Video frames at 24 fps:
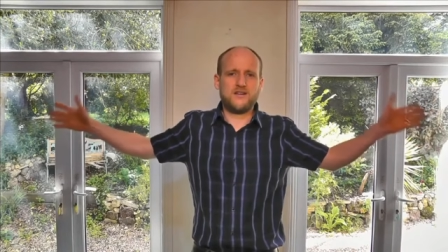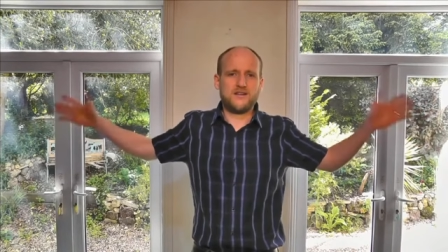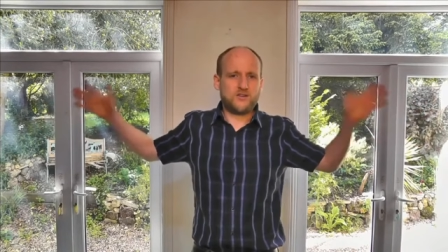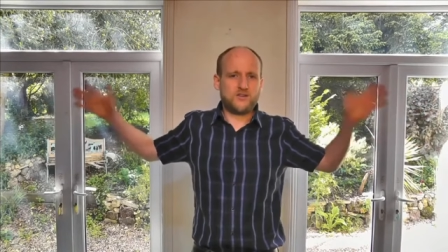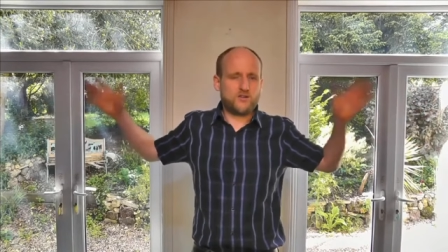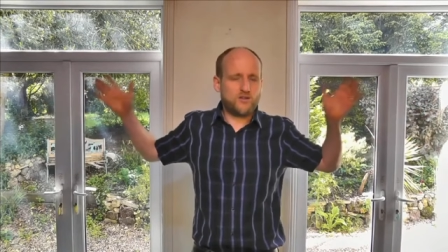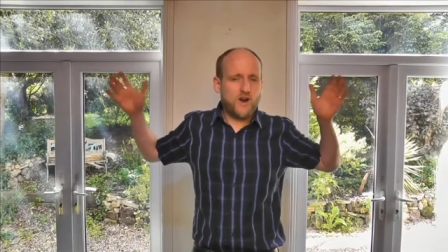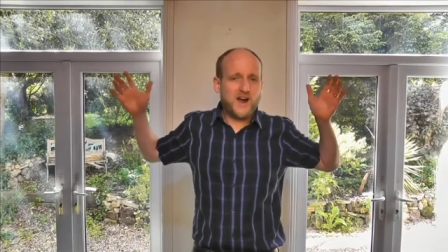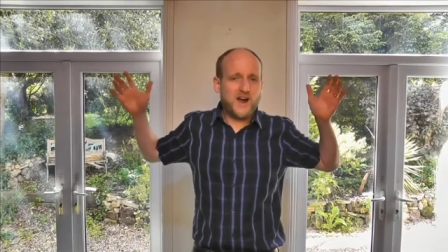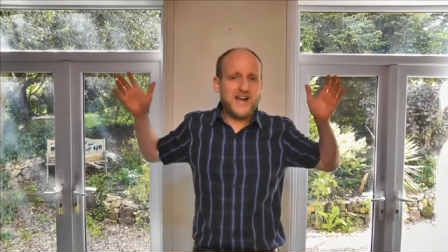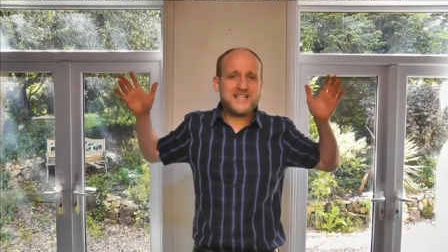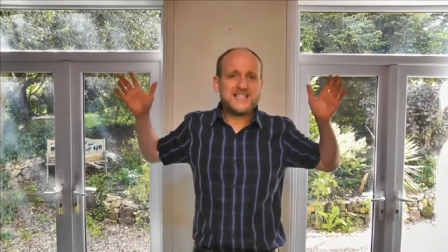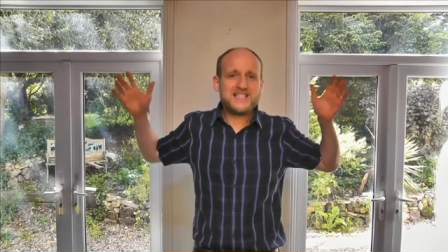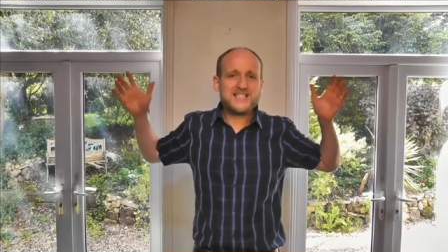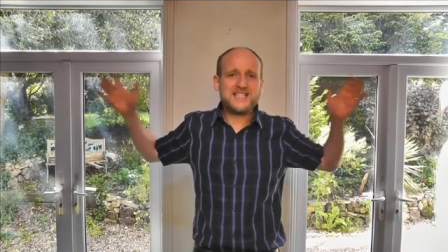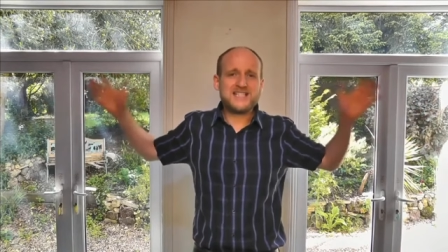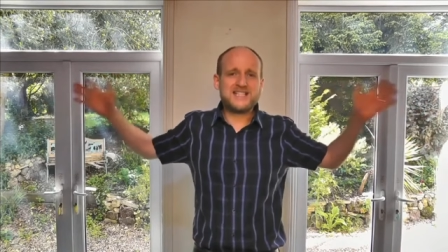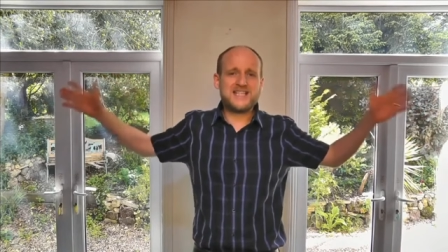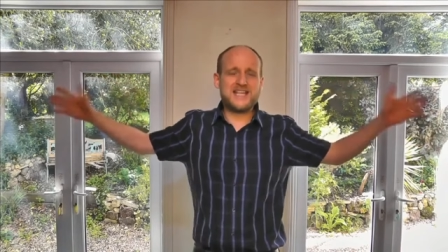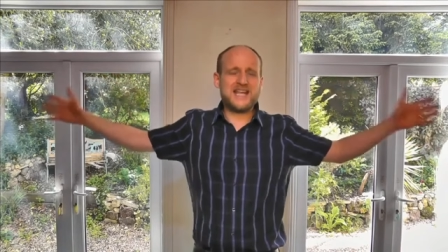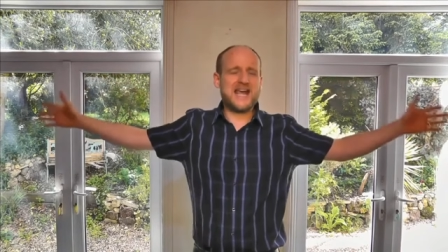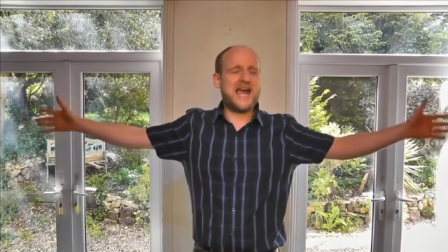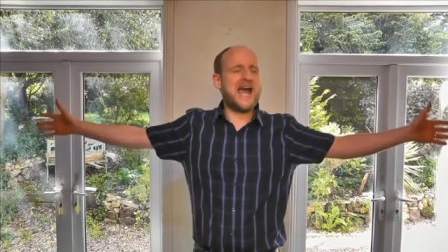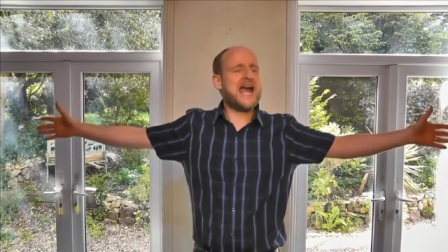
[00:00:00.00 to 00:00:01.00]
Christ
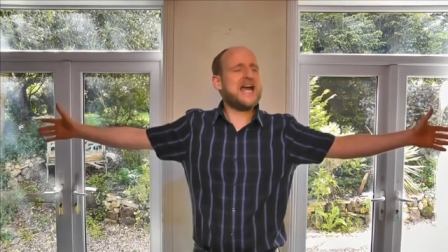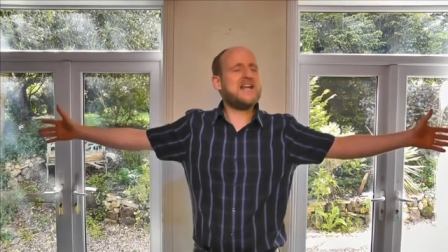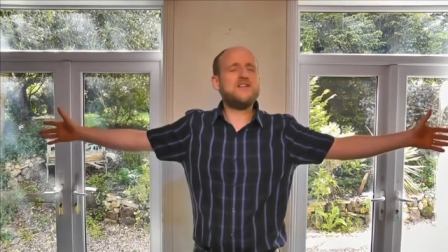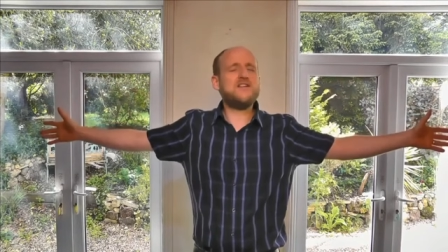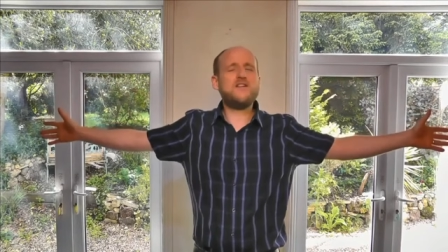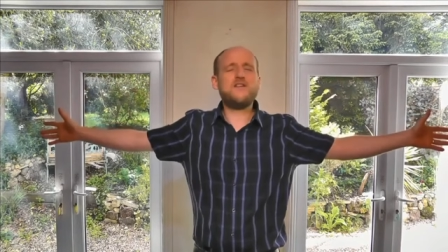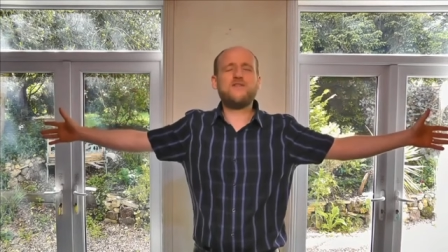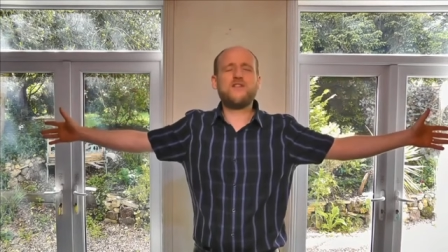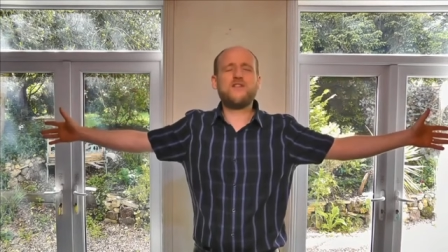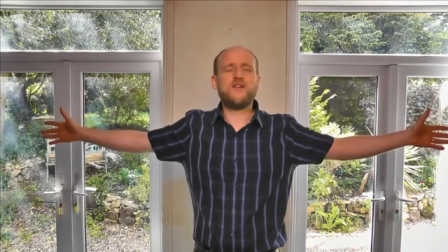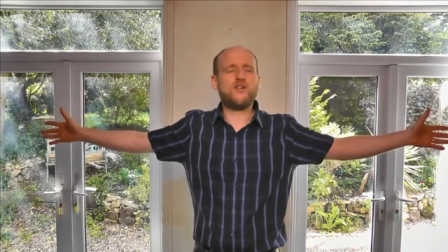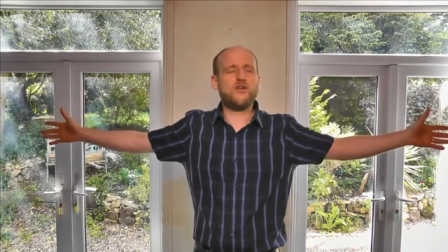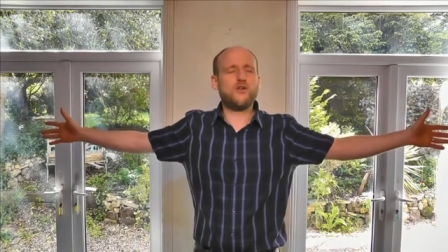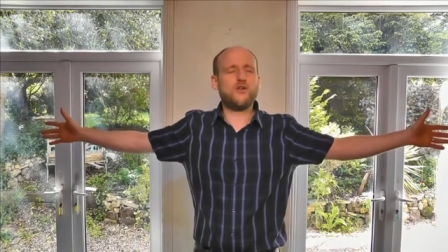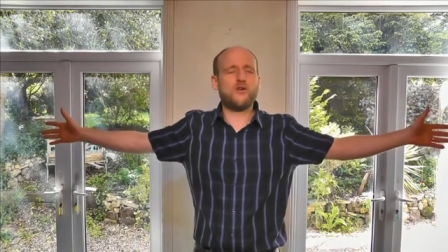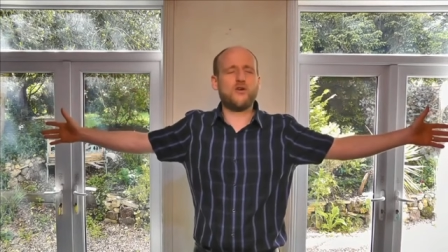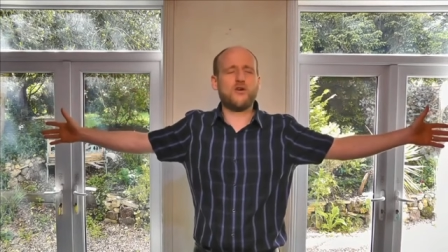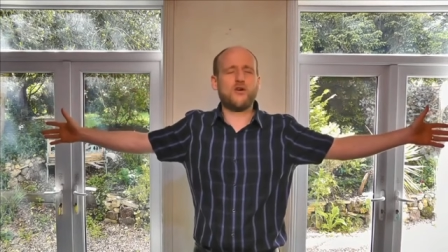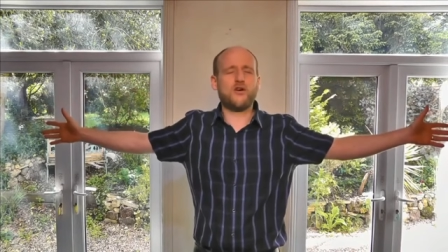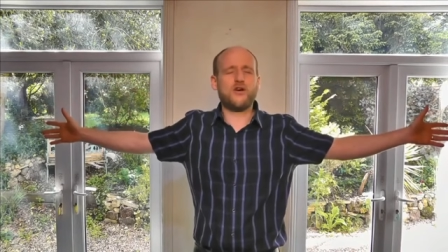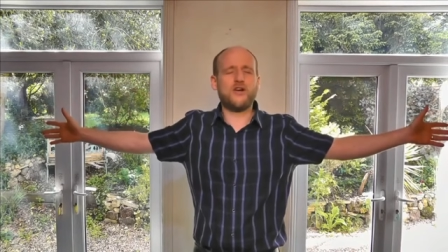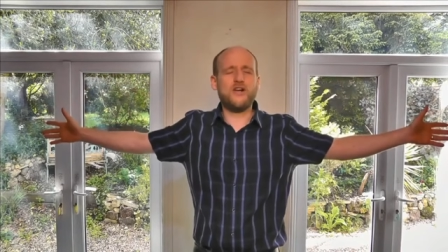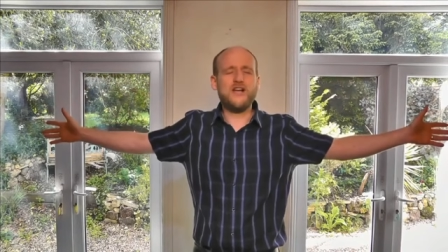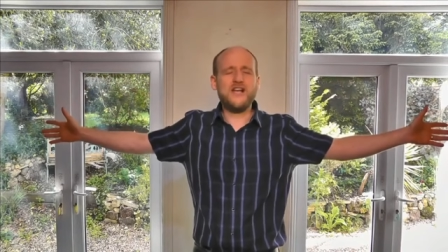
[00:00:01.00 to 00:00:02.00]
is the end of the
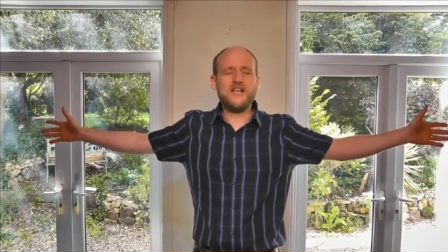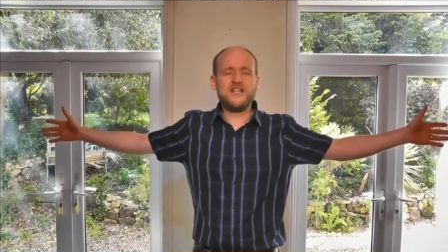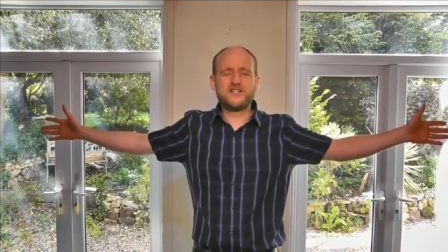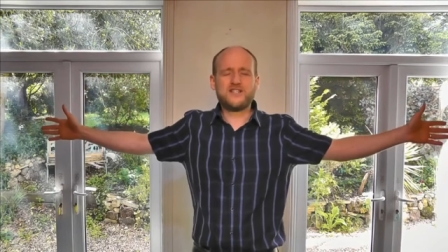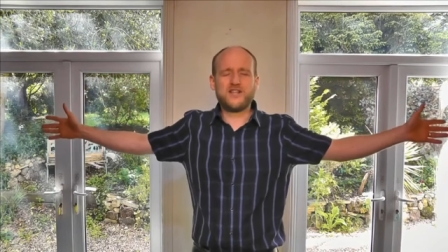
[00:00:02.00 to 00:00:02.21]
law,